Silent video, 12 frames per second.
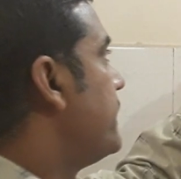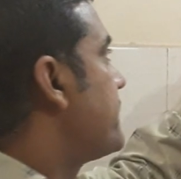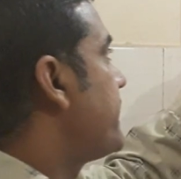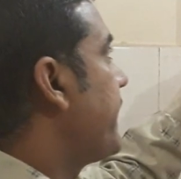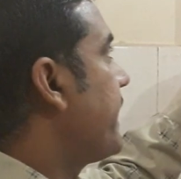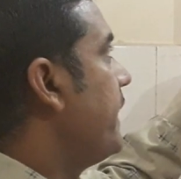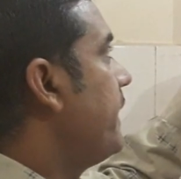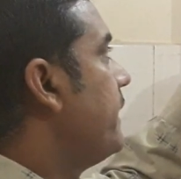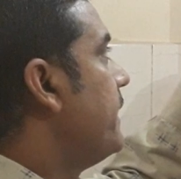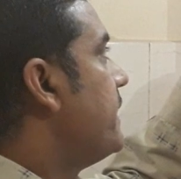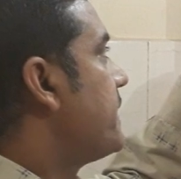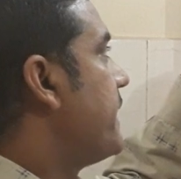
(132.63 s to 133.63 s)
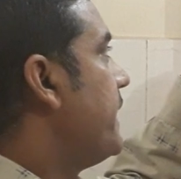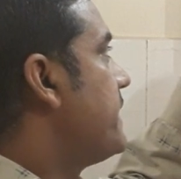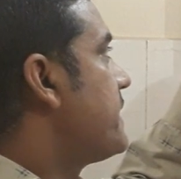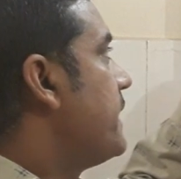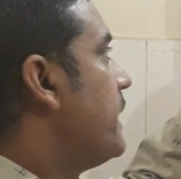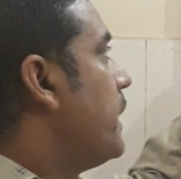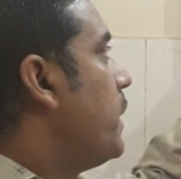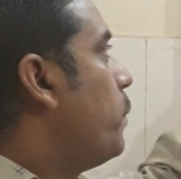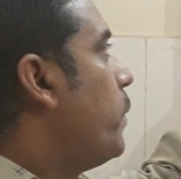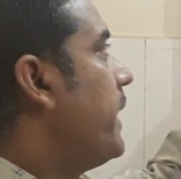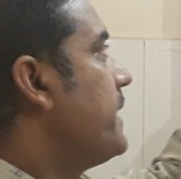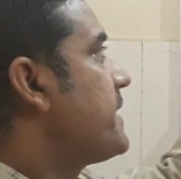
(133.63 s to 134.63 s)
Second says
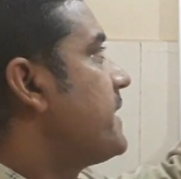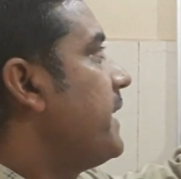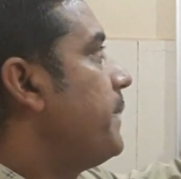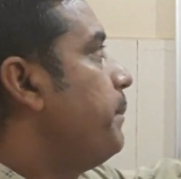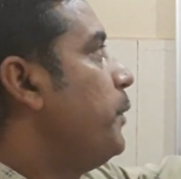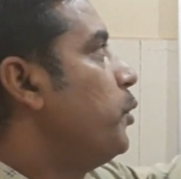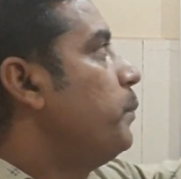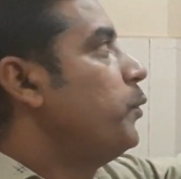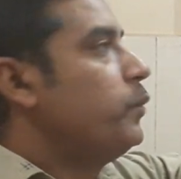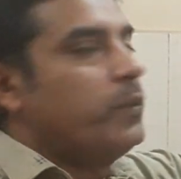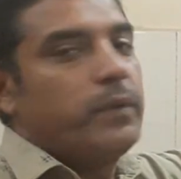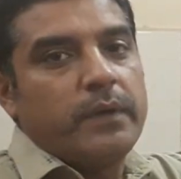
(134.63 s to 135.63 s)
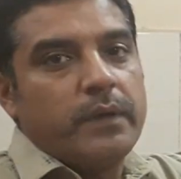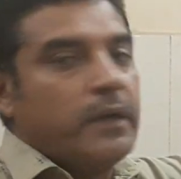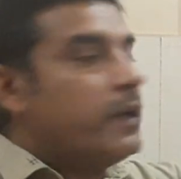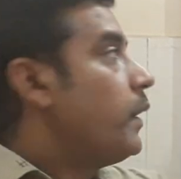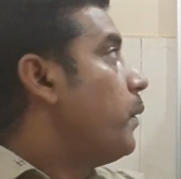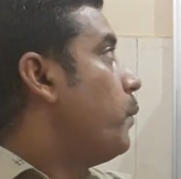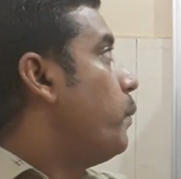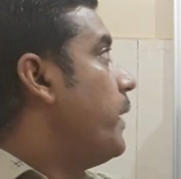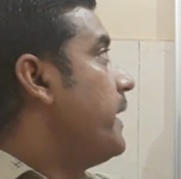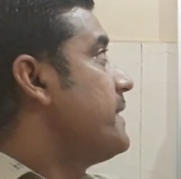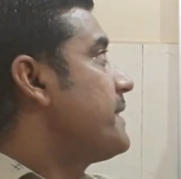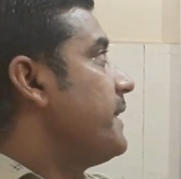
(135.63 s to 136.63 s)
once in a blue moon.
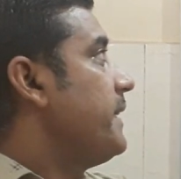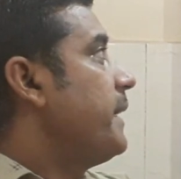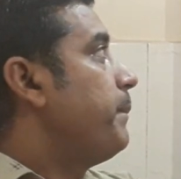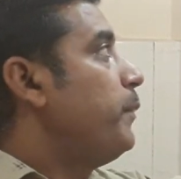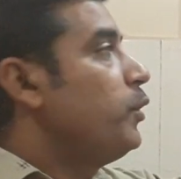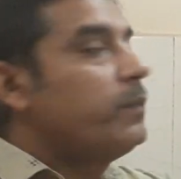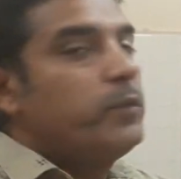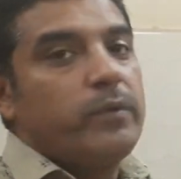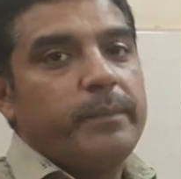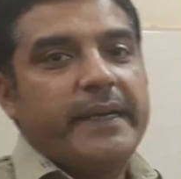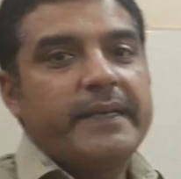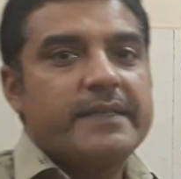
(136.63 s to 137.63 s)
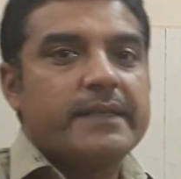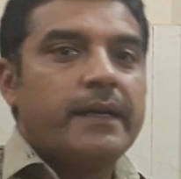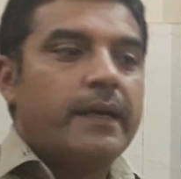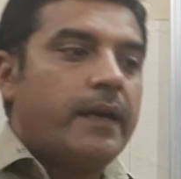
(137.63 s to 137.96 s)
Once in a blue moon means